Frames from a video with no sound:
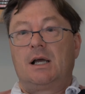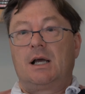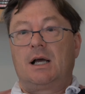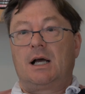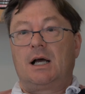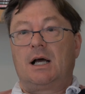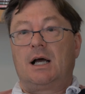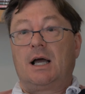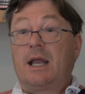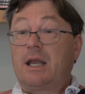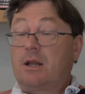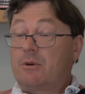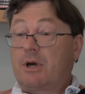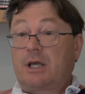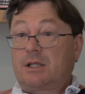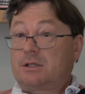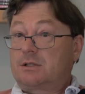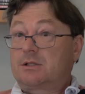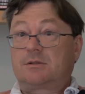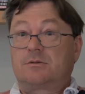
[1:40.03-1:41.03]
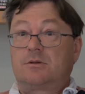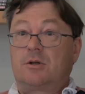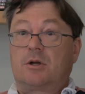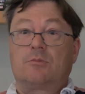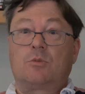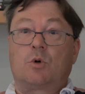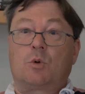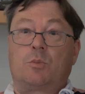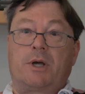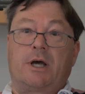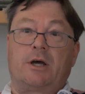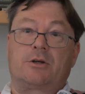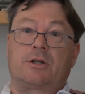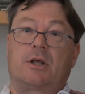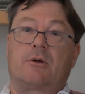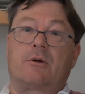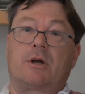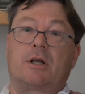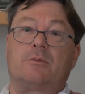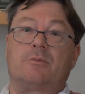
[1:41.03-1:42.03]
Anyway, it's more power
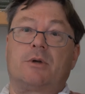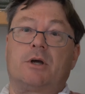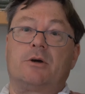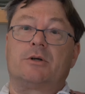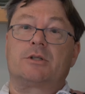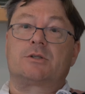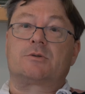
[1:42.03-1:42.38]
to their elbow.